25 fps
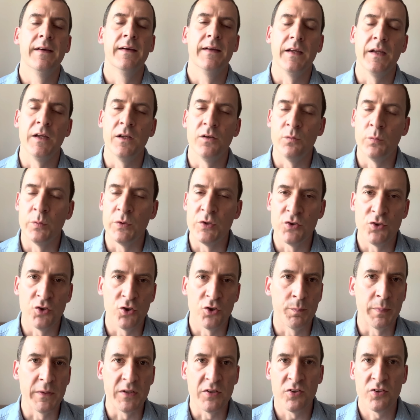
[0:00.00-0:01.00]
It would
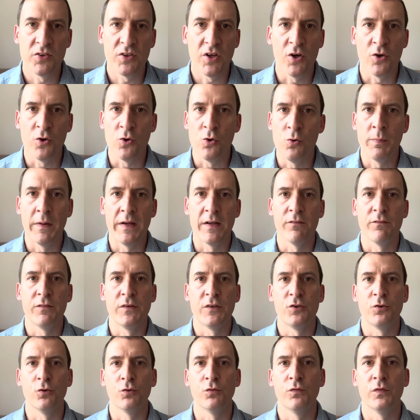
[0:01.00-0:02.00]
just be so
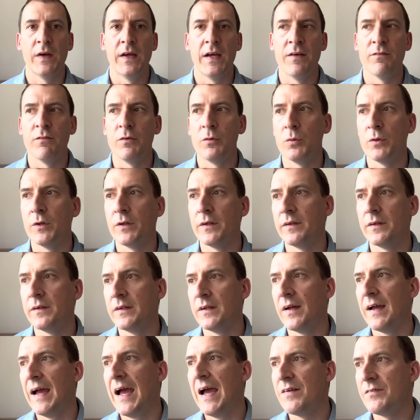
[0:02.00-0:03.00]
beneficial for everyone. You
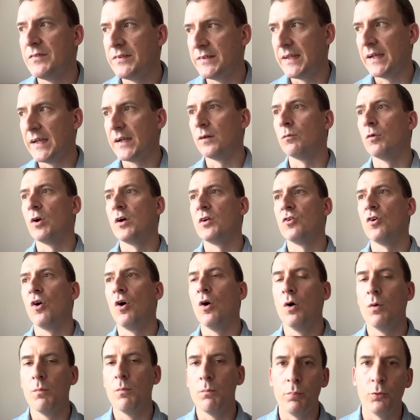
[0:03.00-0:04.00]
know, having Declan Rice
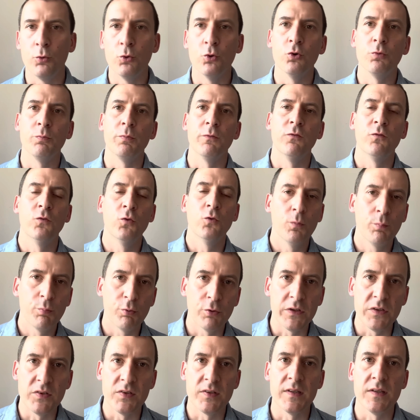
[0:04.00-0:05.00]
on board before
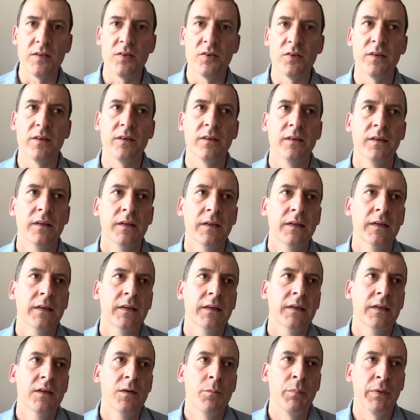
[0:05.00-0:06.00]
pre-season
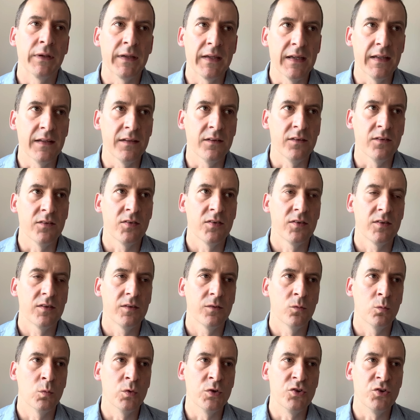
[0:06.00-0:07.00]
begins
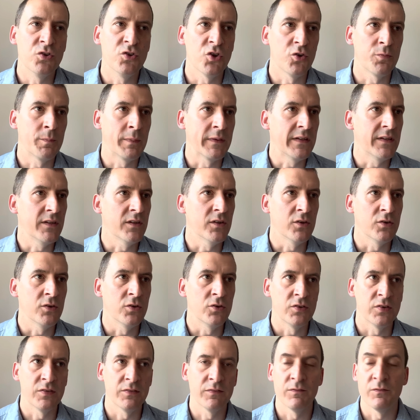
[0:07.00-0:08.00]
would just be
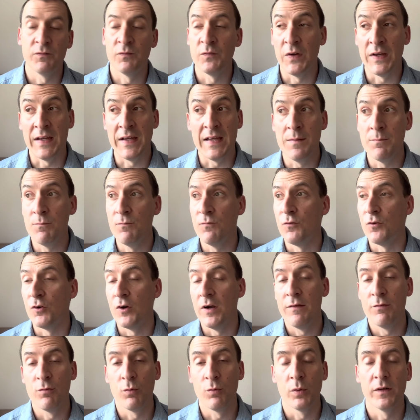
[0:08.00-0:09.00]
huge for him, for
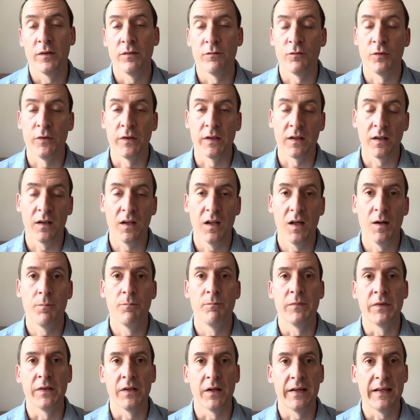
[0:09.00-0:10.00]
everyone, for the club.
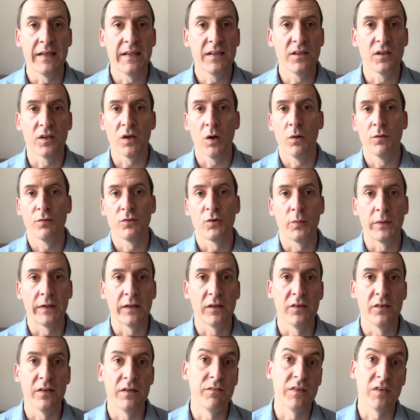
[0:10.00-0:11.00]
You know, he could go off to
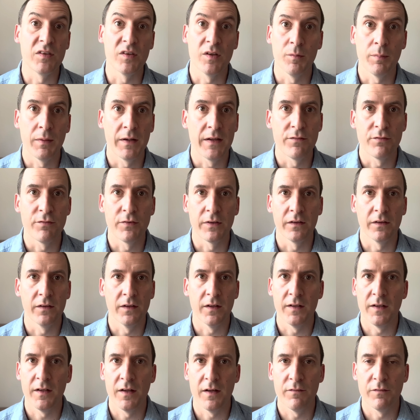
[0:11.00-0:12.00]
England if he's going to play for England.
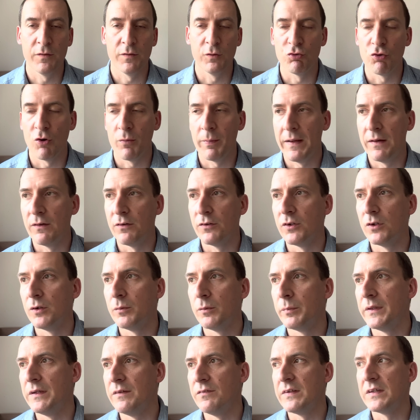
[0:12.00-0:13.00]
I don't know if he'll drop out or
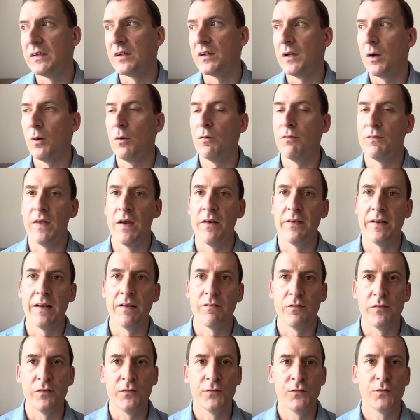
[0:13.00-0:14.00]
not, but if he could go off there, he'd
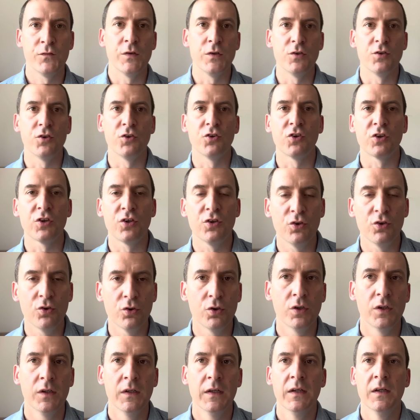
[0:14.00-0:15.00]
have his future secure.